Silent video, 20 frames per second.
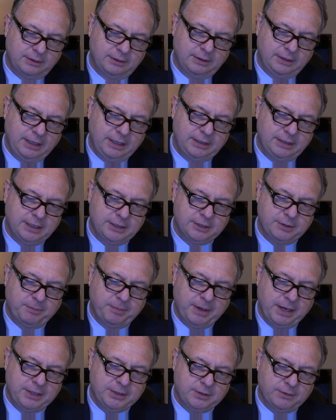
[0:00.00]
the
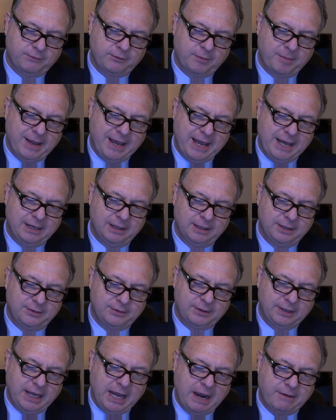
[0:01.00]
anticipation from analysts,
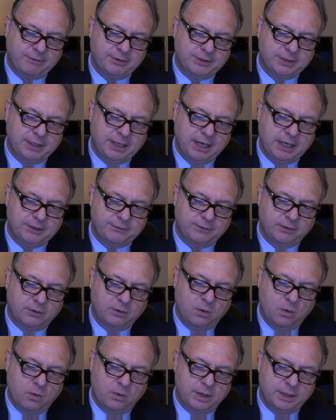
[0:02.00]
the average guess for
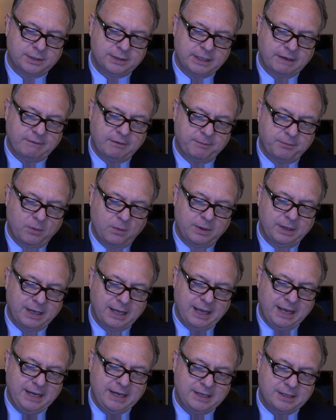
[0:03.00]
corn is
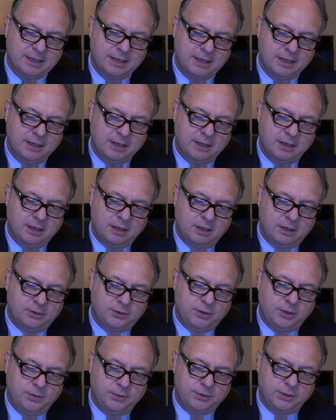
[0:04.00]

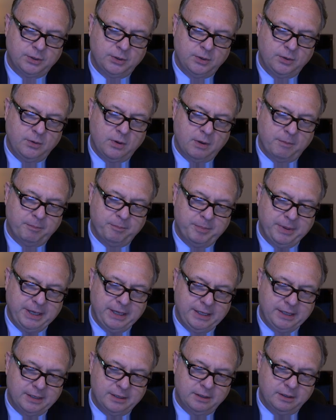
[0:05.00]
7.822
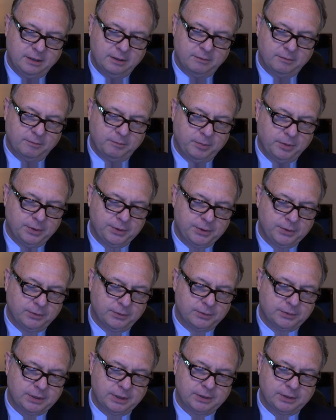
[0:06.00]
billion bushels.